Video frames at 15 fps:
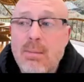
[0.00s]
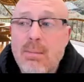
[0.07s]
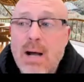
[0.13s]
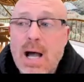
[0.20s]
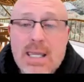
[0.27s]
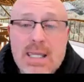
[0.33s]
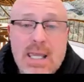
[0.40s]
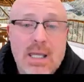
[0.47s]

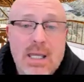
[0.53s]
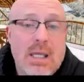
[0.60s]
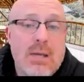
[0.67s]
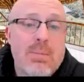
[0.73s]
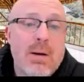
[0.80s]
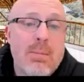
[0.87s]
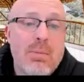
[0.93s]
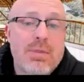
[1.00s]
I can't
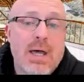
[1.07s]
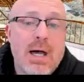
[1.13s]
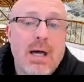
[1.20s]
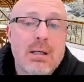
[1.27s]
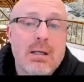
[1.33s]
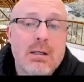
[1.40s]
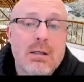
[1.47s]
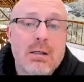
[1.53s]
keep up with
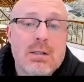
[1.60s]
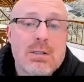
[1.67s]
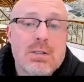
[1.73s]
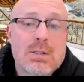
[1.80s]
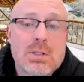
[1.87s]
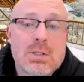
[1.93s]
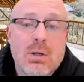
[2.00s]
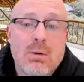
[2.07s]
that.
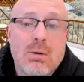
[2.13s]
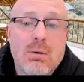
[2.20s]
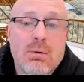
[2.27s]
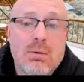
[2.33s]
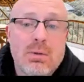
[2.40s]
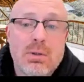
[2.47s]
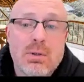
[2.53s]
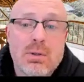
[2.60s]
So
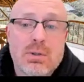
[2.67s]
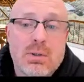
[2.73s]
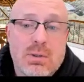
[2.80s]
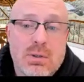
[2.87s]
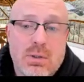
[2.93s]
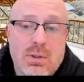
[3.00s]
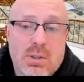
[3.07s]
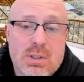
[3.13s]

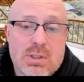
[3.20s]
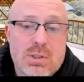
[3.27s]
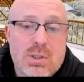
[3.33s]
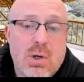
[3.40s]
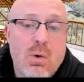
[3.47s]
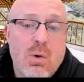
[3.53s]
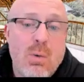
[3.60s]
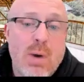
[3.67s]
there is
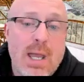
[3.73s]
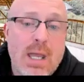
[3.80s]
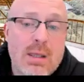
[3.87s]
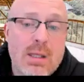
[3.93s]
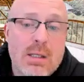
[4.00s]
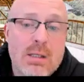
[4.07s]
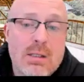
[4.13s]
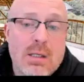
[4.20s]
no way
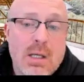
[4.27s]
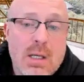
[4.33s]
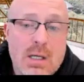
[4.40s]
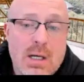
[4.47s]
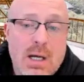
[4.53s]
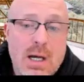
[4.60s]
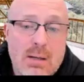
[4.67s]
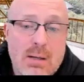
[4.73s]
that
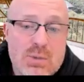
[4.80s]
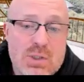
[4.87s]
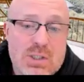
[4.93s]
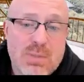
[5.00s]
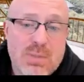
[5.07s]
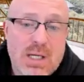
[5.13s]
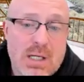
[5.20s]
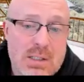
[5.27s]

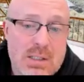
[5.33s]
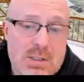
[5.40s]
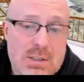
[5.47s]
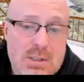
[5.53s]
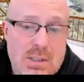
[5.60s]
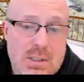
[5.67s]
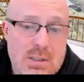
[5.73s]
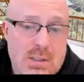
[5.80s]
just
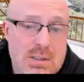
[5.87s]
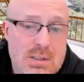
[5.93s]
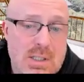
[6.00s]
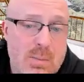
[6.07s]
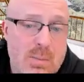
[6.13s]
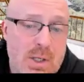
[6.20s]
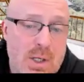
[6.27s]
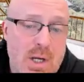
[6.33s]
because a
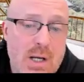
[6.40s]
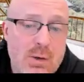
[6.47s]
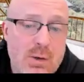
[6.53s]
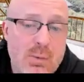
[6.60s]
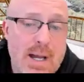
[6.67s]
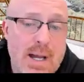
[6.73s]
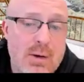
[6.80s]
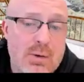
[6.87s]

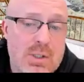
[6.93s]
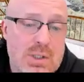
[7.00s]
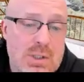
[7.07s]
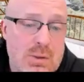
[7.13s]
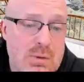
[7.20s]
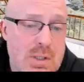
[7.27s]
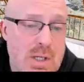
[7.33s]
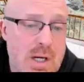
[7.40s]

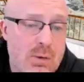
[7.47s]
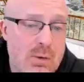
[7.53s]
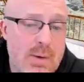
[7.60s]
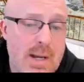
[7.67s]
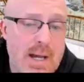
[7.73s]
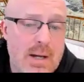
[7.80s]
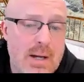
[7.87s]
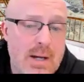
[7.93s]
student got
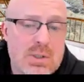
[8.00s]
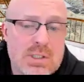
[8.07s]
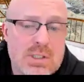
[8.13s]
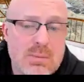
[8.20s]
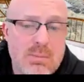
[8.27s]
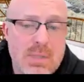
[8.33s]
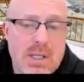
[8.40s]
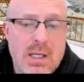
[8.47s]
around to
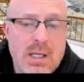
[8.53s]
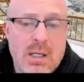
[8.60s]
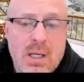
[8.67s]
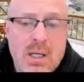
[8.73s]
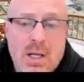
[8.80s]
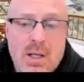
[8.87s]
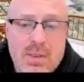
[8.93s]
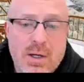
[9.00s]
submitting
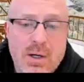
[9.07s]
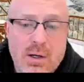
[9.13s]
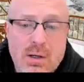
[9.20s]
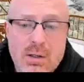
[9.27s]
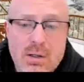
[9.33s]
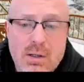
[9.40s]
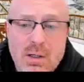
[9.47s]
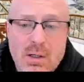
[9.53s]

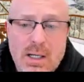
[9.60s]
their,